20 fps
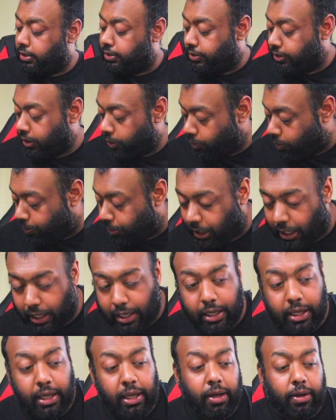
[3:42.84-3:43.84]
So we'll put that
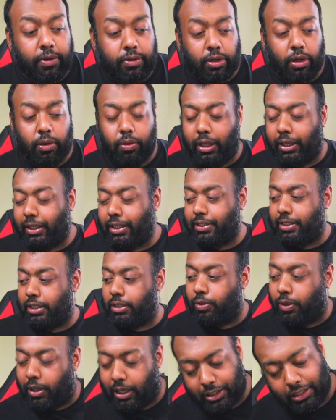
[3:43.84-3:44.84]
here. So like I said,
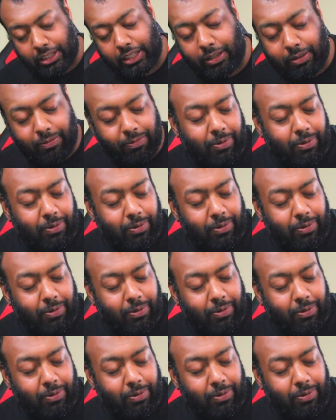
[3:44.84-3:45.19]
actually,